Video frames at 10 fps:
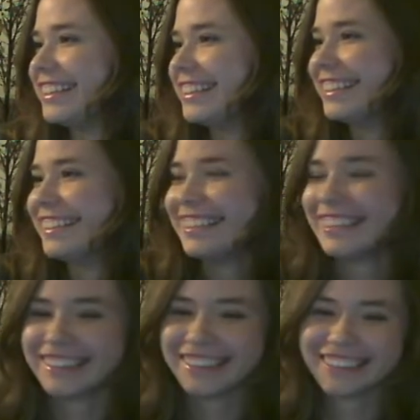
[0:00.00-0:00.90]

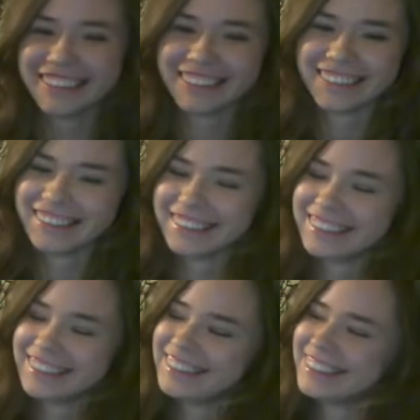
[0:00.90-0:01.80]

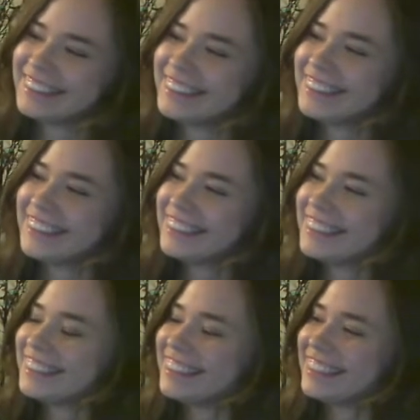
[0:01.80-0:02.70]

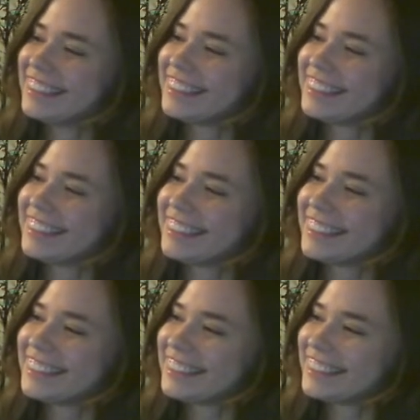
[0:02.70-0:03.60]

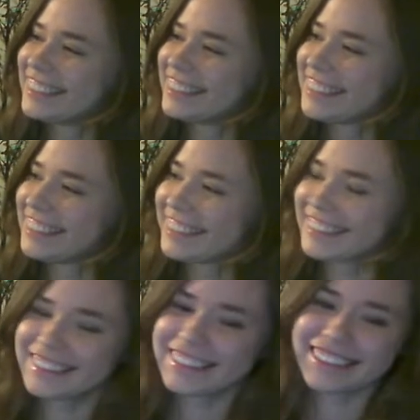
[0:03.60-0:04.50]
(silent)